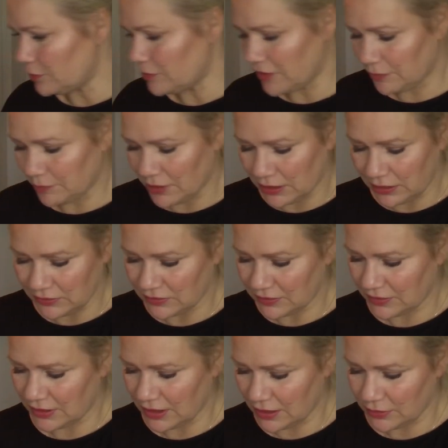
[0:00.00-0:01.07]
that palette.
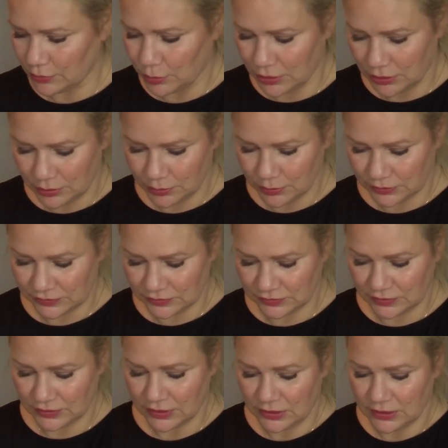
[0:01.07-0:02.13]
The other one was
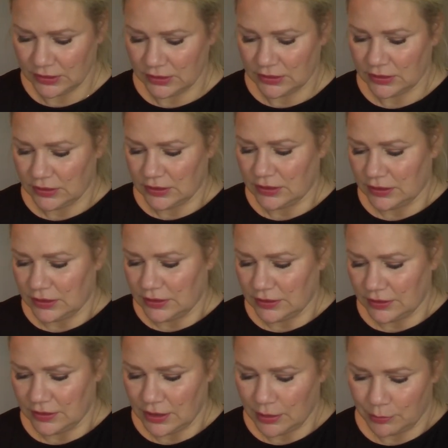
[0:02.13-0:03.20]

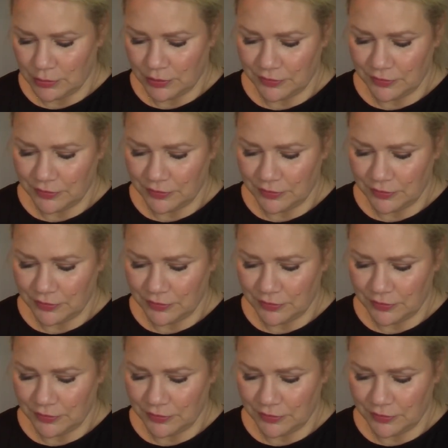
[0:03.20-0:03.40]
number